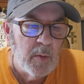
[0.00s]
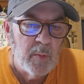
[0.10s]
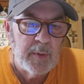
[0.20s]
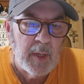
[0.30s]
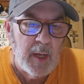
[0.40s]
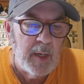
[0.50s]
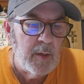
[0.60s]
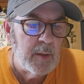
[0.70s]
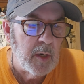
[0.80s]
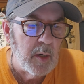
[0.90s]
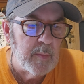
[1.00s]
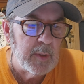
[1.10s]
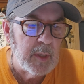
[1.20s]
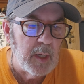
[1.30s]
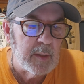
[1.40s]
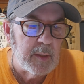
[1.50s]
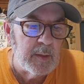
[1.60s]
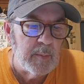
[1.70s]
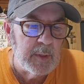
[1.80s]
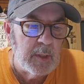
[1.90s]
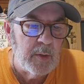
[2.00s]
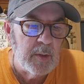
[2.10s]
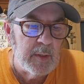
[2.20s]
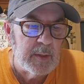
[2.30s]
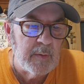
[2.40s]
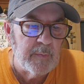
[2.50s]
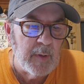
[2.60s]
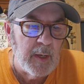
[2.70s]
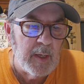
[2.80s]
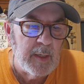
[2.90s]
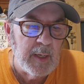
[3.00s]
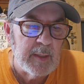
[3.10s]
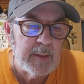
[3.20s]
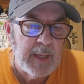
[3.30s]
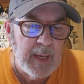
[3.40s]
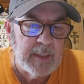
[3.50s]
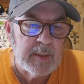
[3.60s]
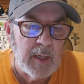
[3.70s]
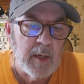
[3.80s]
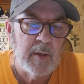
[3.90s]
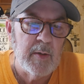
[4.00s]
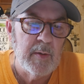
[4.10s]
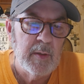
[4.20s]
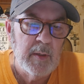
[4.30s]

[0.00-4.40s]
With higher carbon content, the material is defined as cast iron.